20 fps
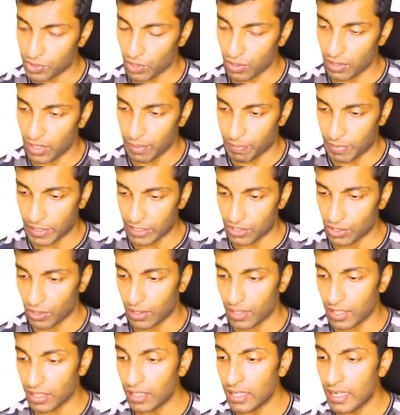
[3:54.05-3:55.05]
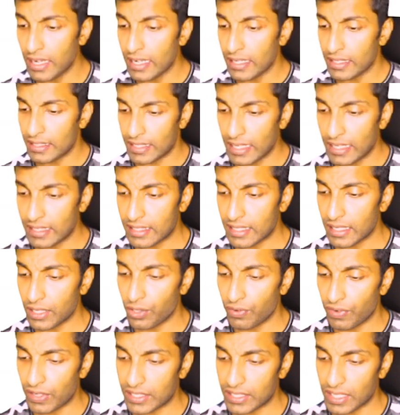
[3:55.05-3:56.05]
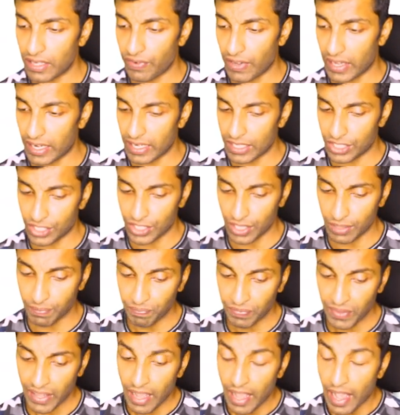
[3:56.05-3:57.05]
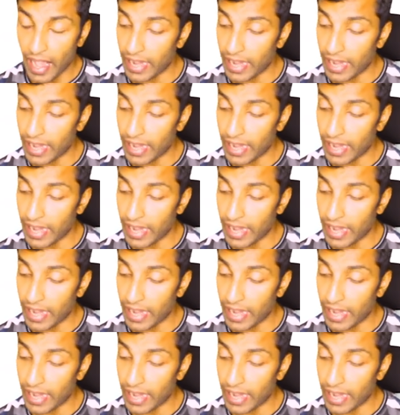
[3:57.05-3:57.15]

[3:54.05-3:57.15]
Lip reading: so it depends on the season, you will see variation,